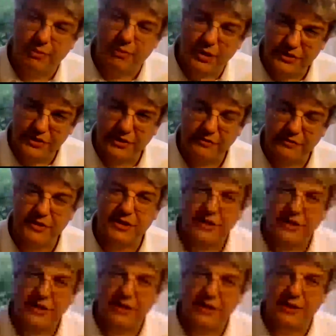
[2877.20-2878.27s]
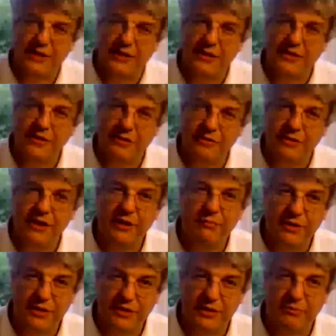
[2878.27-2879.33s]
On the positive side, at least the
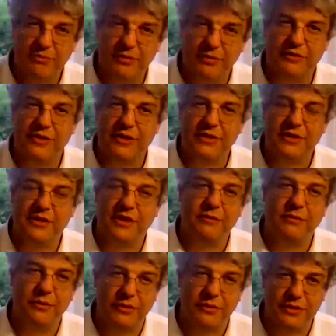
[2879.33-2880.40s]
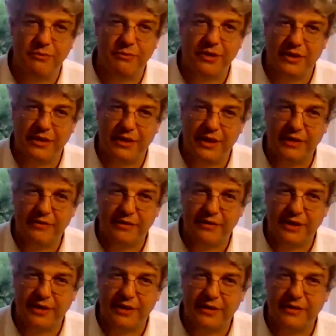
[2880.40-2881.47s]
treatment is improving, so that will also bring the death
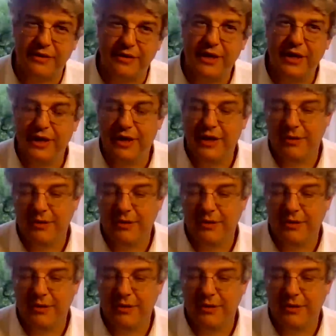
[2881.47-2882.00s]
rate down.